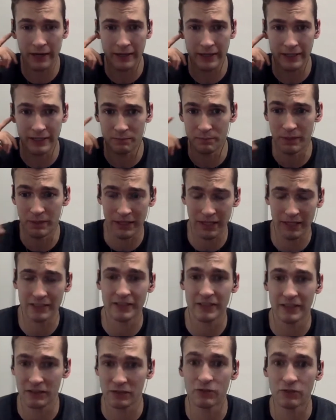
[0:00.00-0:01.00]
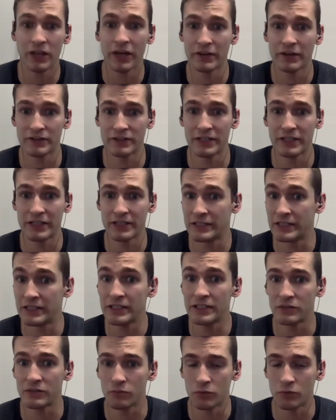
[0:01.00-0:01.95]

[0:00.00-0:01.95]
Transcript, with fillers: is because of that 2008 season